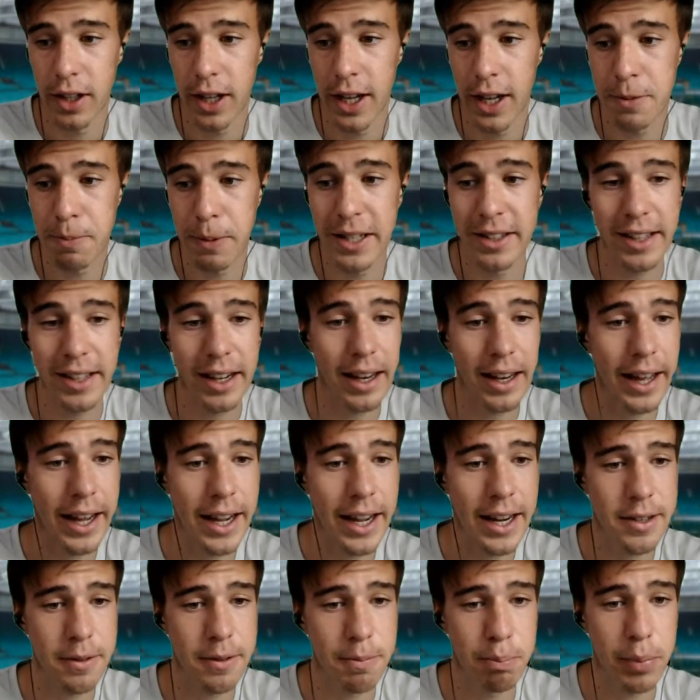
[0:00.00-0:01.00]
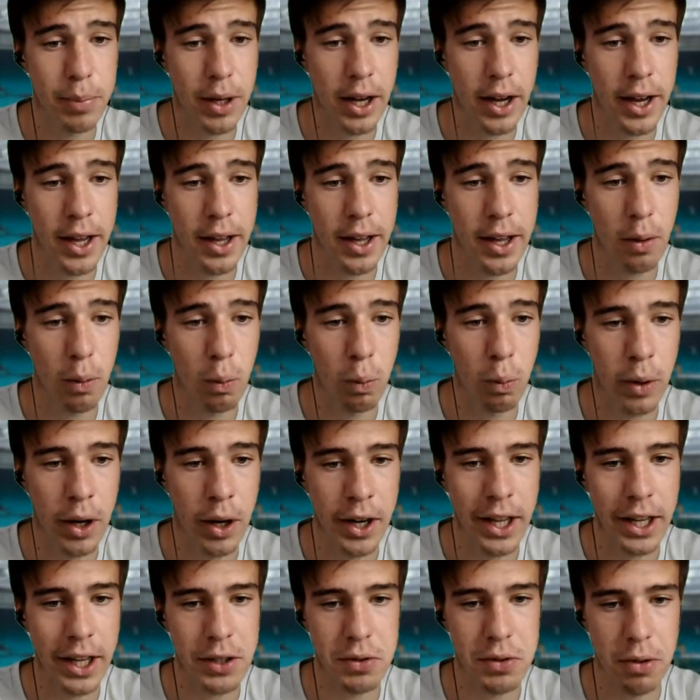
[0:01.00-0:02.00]
it's been delayed by
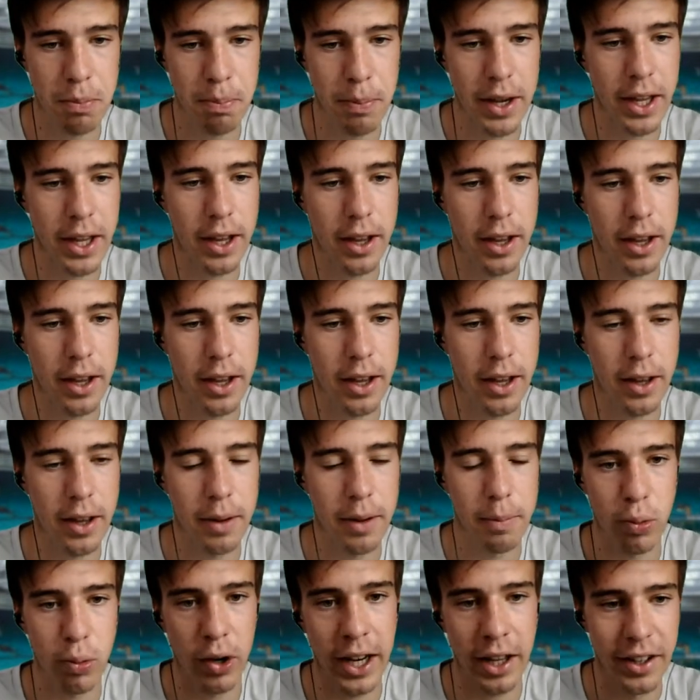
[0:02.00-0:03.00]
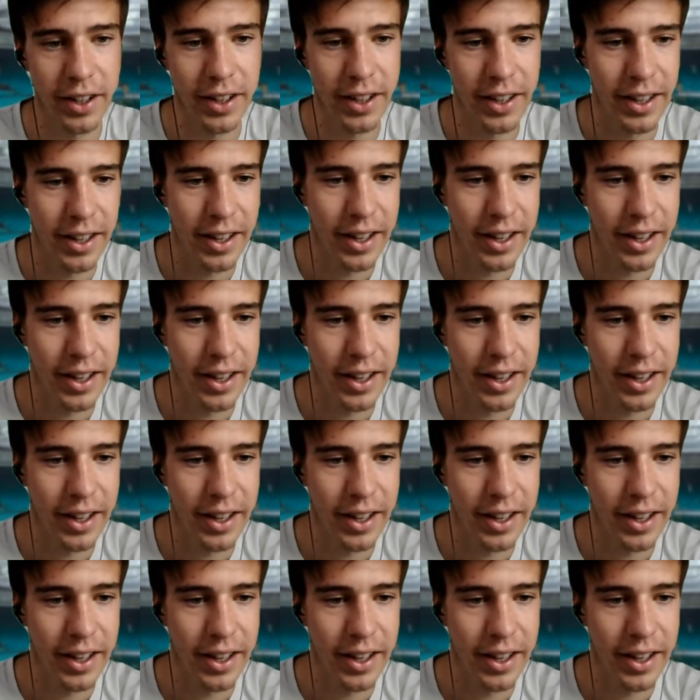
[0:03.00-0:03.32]
1 extra minute. Brilliant.